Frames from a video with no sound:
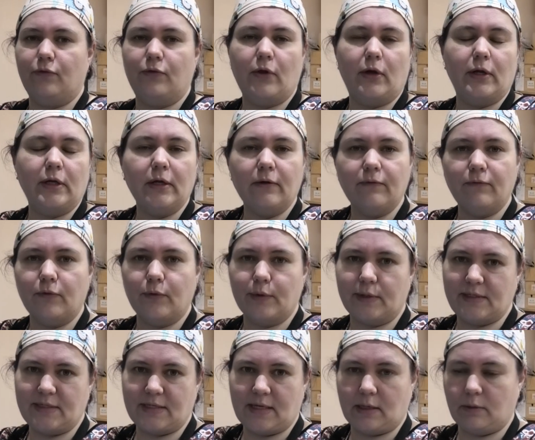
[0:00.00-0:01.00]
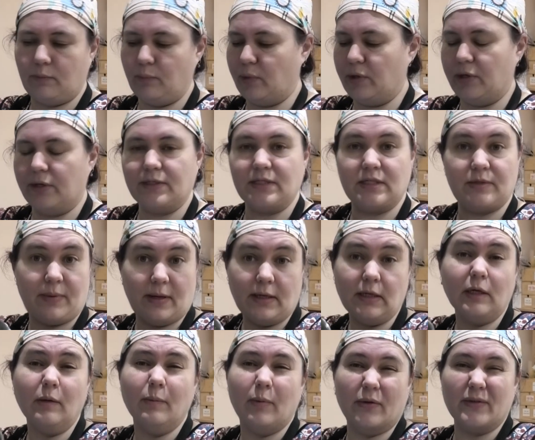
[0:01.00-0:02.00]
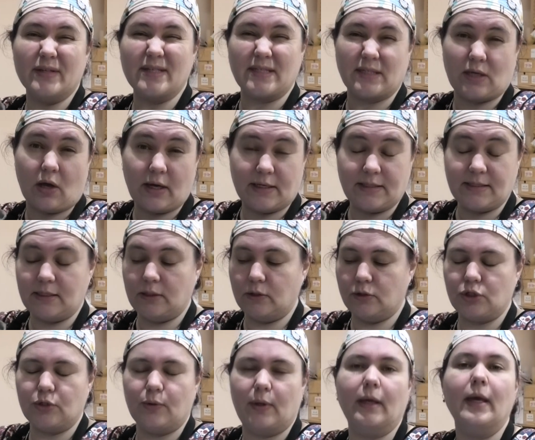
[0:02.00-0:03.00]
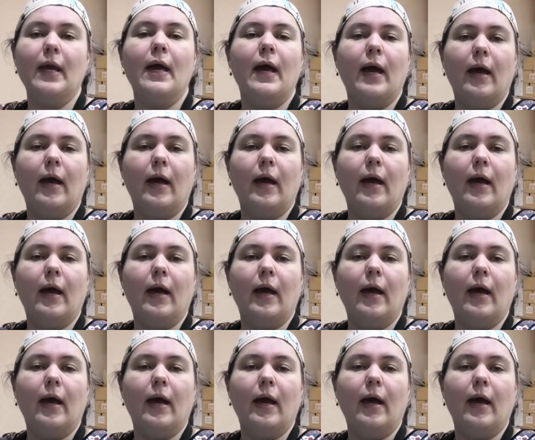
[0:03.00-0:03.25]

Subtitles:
30 to 40 second bursts, depending upon the size that you're doing,